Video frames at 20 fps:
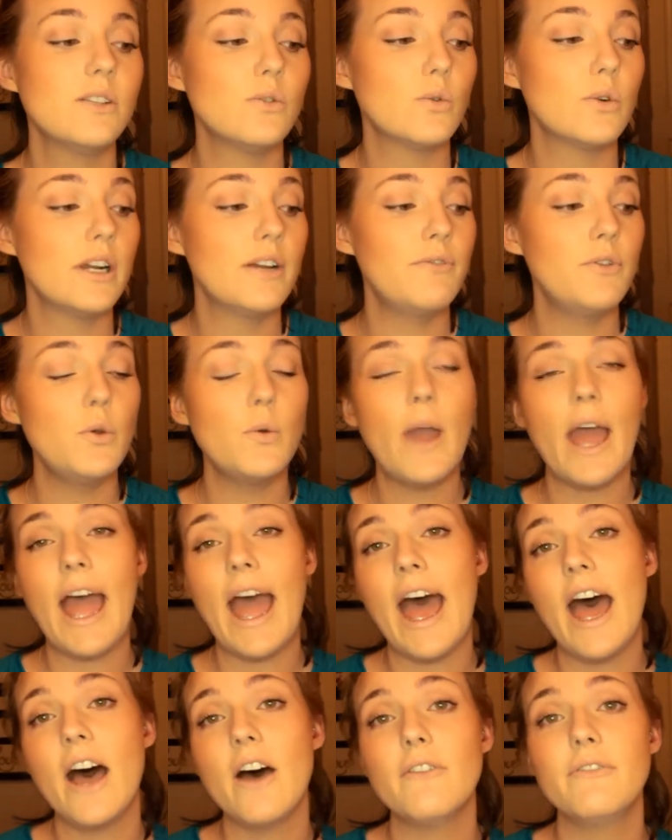or if you
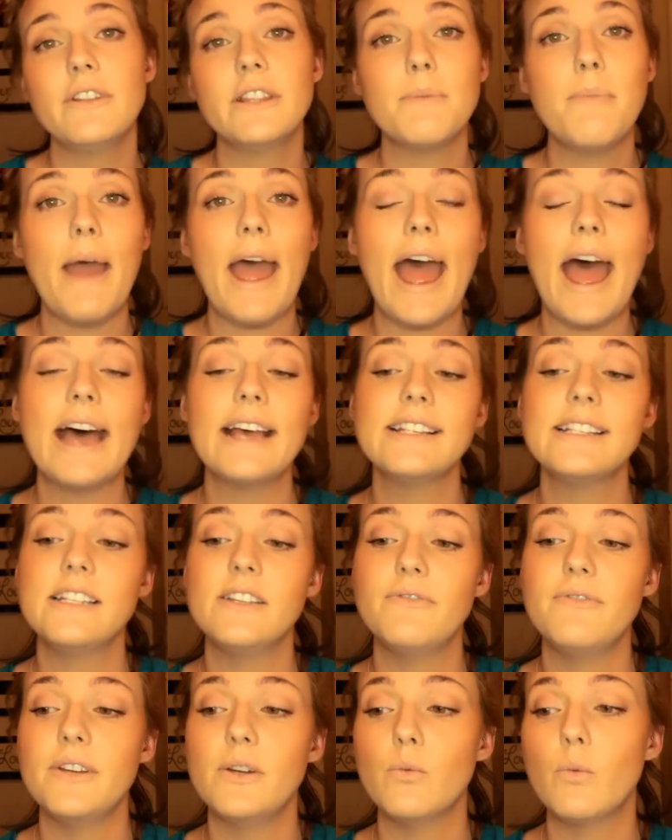have in the past,
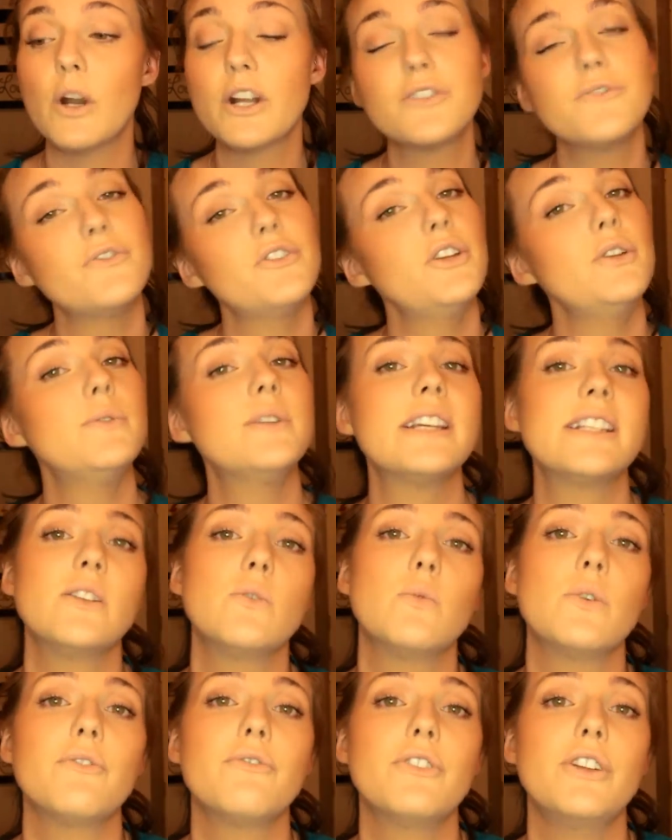if it works for you, doesn't
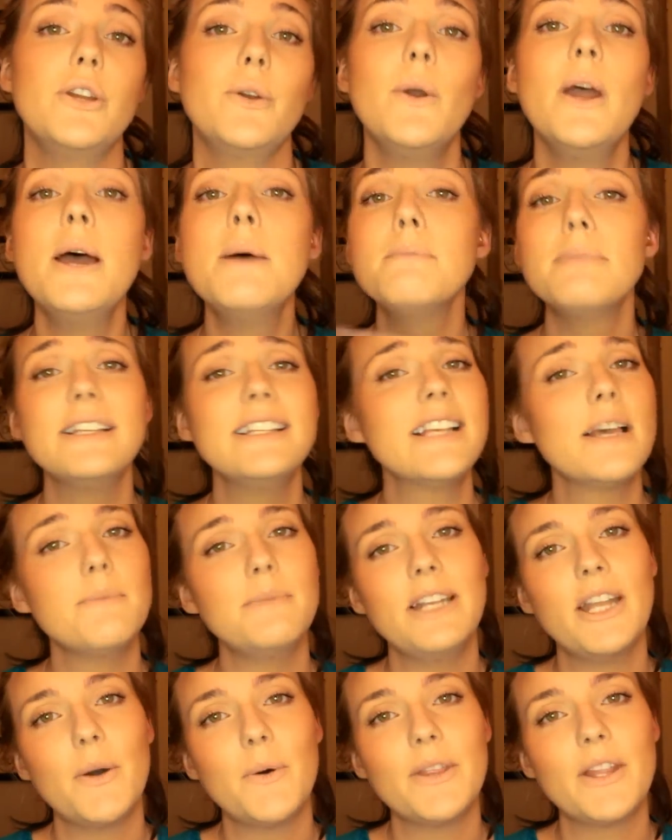work for you, please let me
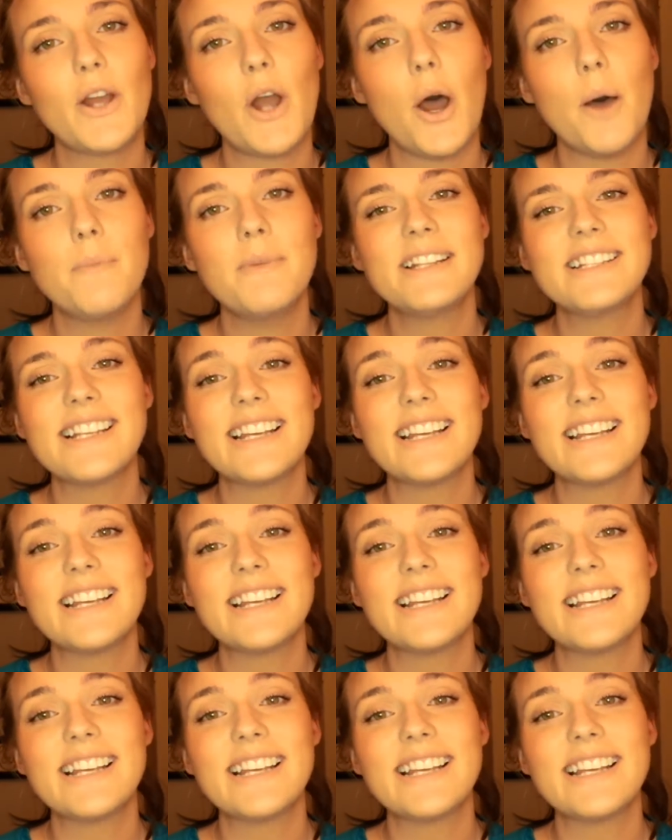know in the comments.